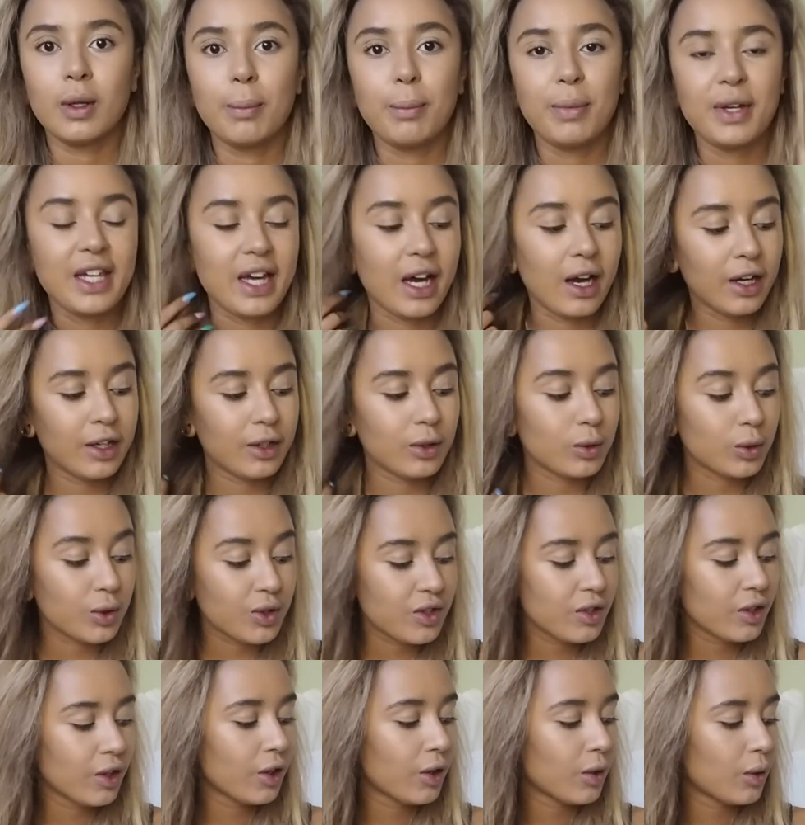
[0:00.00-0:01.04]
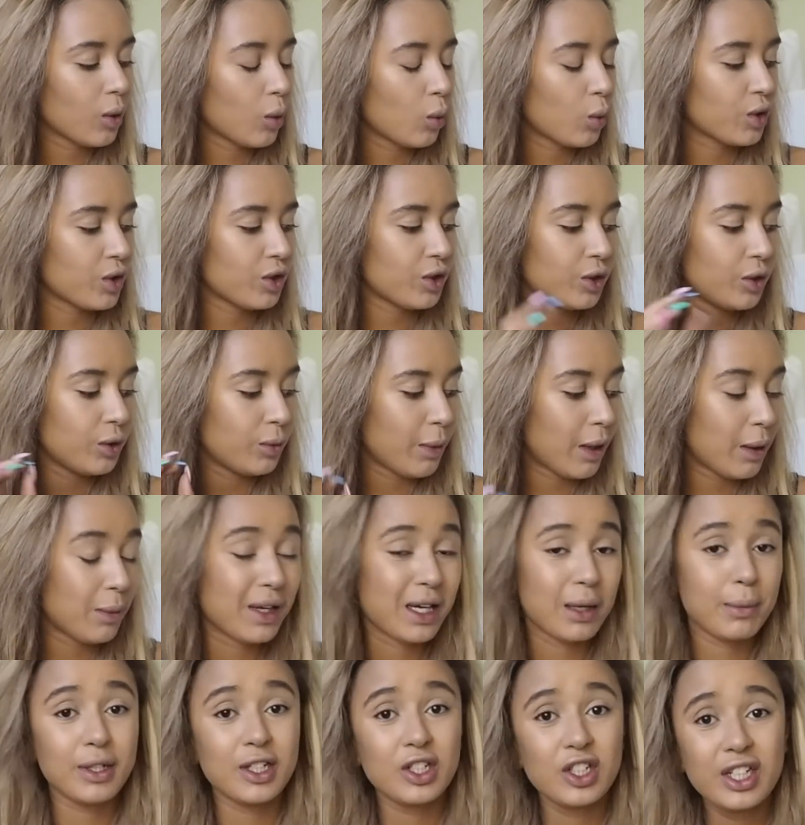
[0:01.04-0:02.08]
But yeah, I also want to maybe
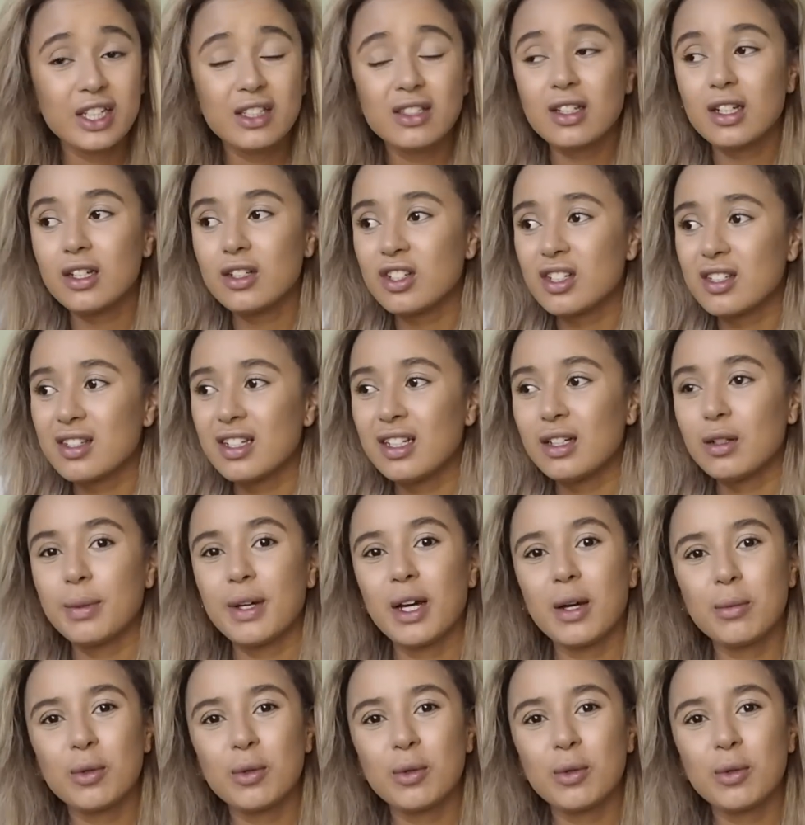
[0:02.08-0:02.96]
get my cheeks done just a little bit.